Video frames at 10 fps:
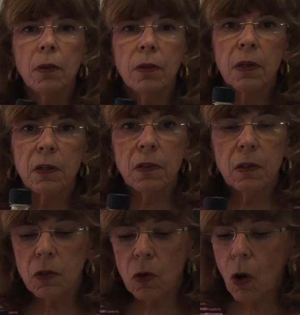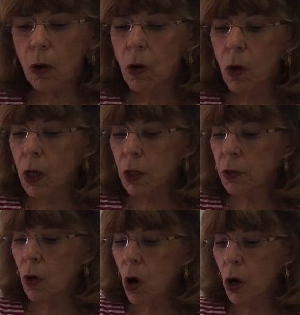This is
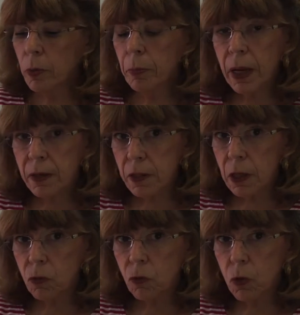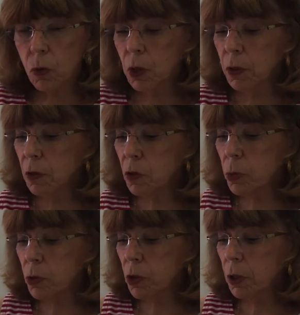called Art Masking Fluid. This
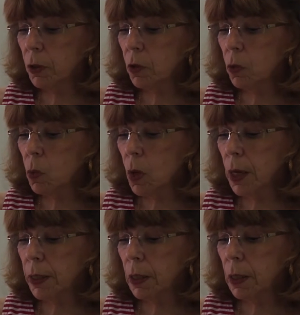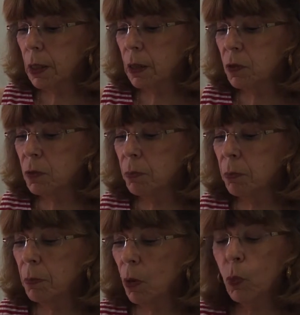particular one is
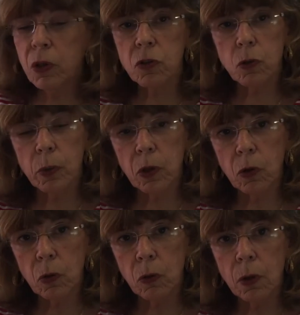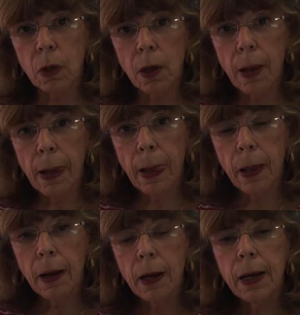Winsor & Newton.
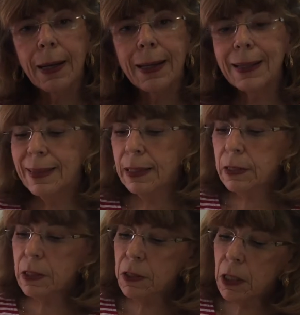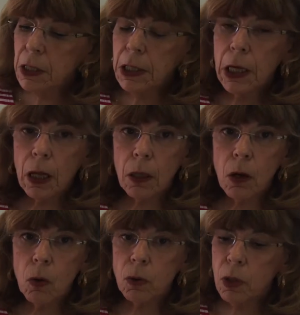This is a
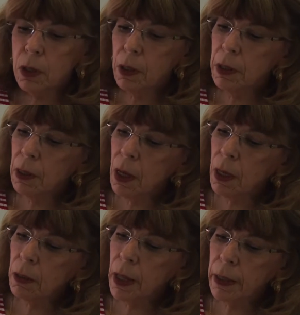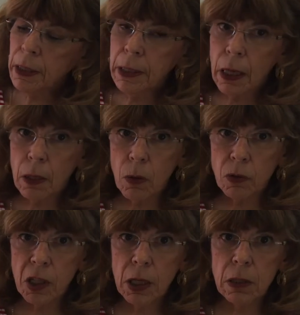yellow, like a yellow
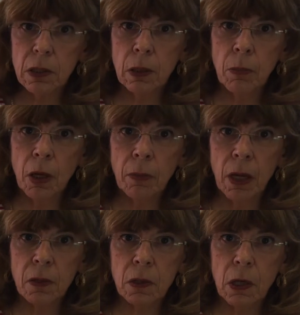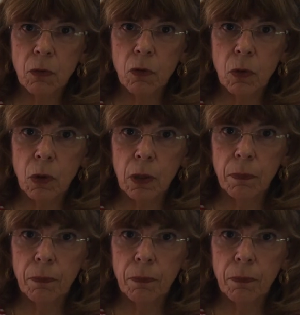tint in my masking fluid.